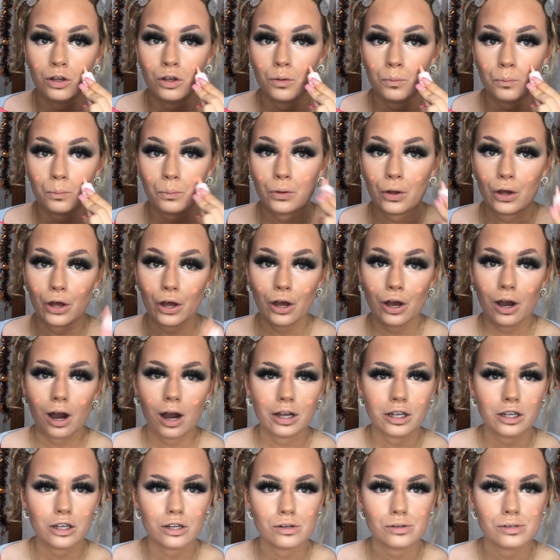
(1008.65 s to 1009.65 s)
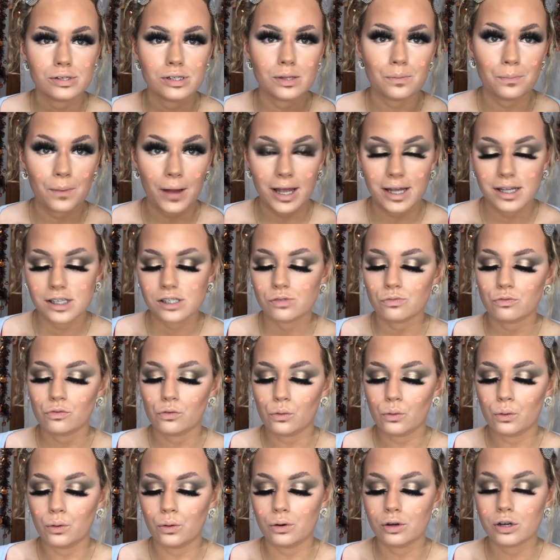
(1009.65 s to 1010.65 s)
but I use the base
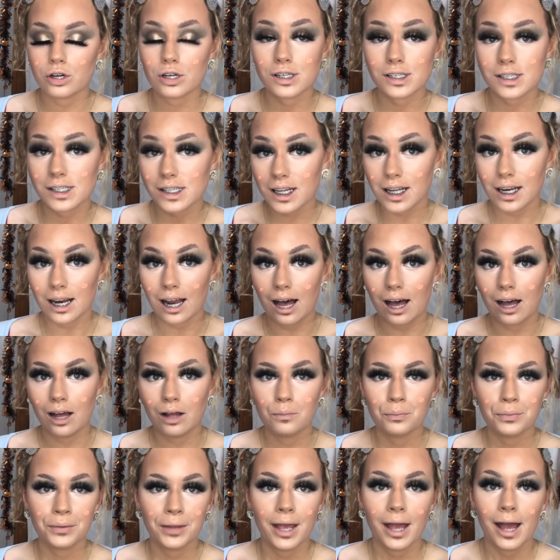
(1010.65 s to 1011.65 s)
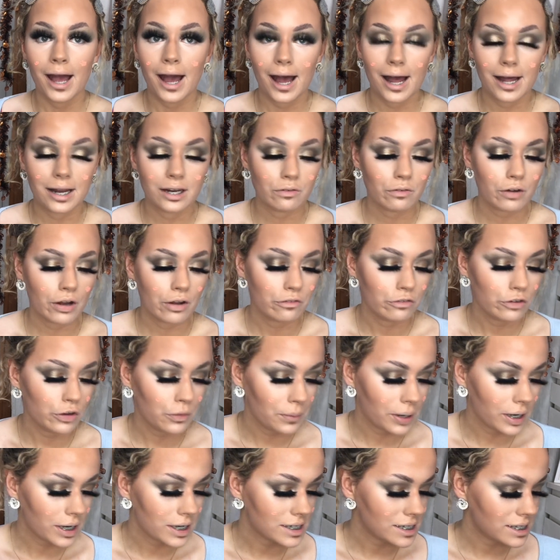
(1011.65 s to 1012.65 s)
for concealer, and if I fill my
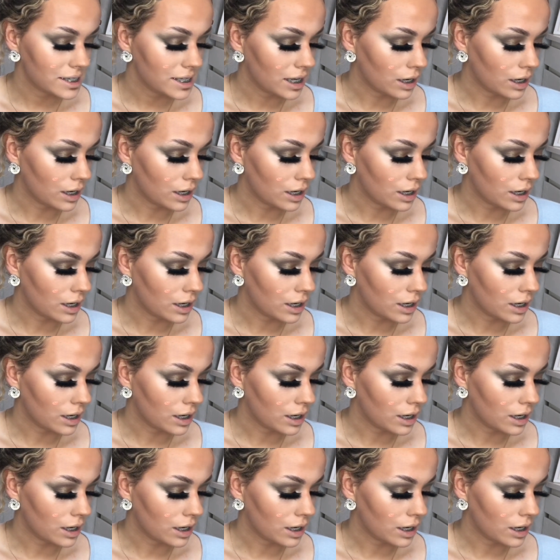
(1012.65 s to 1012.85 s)
concealer